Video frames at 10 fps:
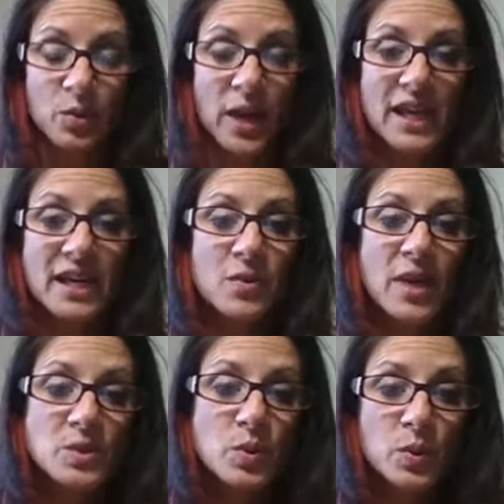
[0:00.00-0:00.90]
right?
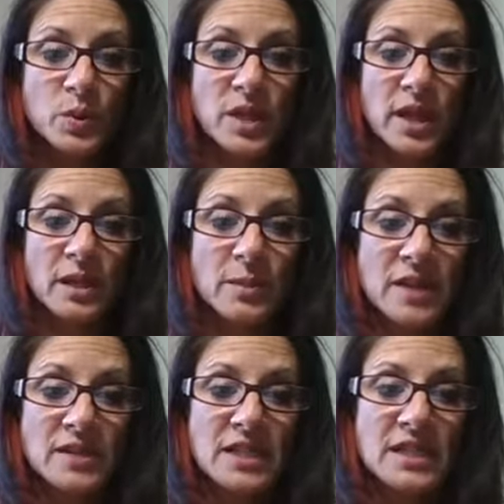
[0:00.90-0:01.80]
That's what we're talking
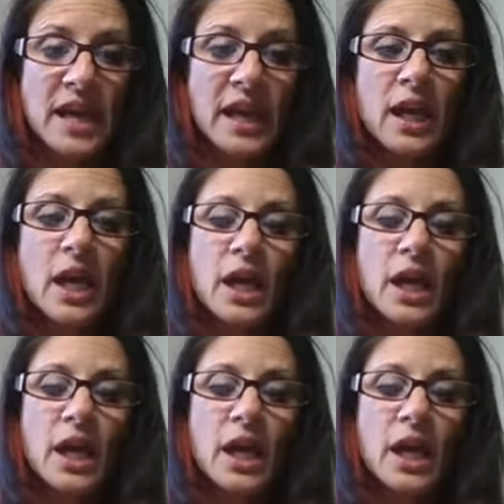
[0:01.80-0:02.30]
about today.